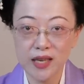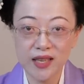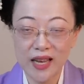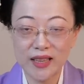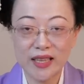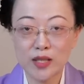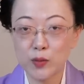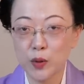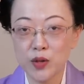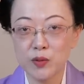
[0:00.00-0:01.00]
and at this
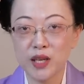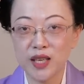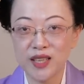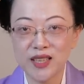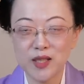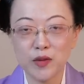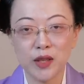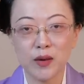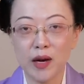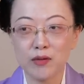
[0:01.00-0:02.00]
point making this
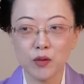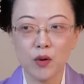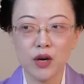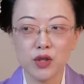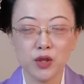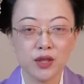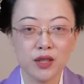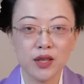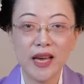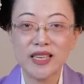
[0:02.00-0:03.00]
video, I've watched
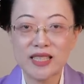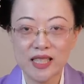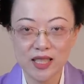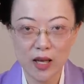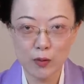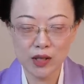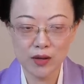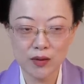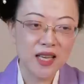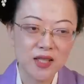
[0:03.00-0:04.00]
18 episodes,